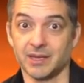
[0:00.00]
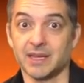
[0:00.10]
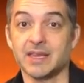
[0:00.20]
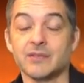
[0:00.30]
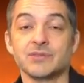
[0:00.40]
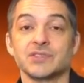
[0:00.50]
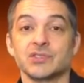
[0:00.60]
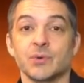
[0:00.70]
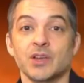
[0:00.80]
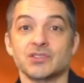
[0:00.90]
Either
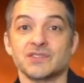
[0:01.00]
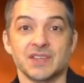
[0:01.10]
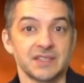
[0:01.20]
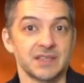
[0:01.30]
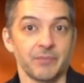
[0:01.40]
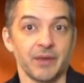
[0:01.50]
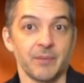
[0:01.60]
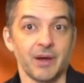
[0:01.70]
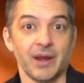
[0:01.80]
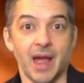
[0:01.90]
situation says something
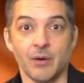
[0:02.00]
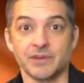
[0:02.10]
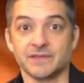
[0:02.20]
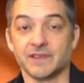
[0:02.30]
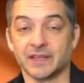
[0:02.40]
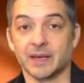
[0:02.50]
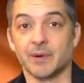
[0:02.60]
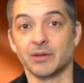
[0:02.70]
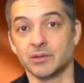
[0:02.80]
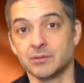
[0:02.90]
about how he's feeling
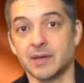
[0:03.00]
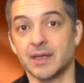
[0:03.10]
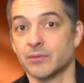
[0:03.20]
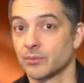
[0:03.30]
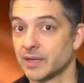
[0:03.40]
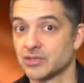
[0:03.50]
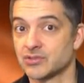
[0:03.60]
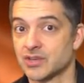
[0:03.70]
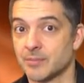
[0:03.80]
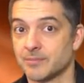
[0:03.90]
about you and the
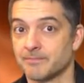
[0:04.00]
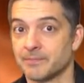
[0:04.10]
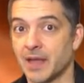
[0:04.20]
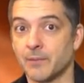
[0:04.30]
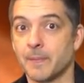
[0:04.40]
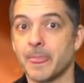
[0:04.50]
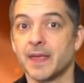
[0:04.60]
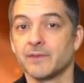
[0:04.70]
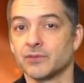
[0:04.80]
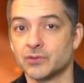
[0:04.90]
relationship. Now,
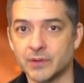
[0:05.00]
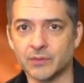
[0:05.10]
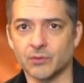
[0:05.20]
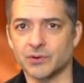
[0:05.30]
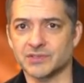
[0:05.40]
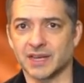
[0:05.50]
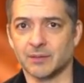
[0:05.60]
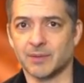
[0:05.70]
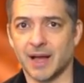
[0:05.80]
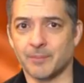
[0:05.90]
if you're doing the
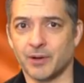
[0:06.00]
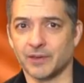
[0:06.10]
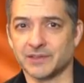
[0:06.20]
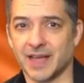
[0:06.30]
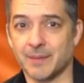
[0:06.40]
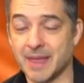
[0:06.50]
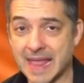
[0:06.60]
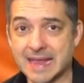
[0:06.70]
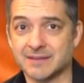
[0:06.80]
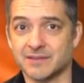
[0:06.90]
horizontal bop all the time
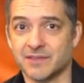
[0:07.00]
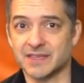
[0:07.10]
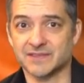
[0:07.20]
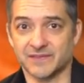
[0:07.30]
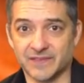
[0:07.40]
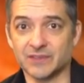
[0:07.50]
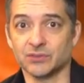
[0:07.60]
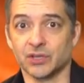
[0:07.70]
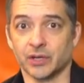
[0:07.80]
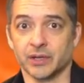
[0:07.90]
and things
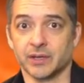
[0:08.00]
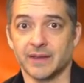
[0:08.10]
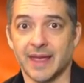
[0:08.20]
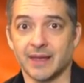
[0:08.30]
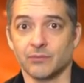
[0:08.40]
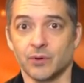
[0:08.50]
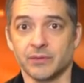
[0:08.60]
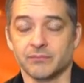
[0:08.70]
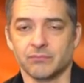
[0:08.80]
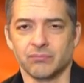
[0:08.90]
feel good in that,
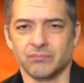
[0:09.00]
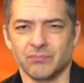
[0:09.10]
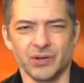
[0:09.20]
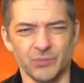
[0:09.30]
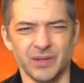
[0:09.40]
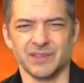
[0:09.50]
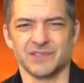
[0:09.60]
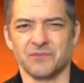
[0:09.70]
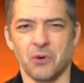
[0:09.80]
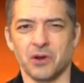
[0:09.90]
well, what are you reading
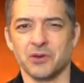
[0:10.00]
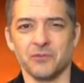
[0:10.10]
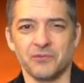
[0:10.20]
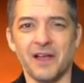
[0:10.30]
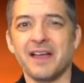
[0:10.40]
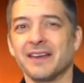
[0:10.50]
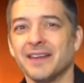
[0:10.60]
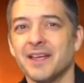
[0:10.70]
this for? You're fine.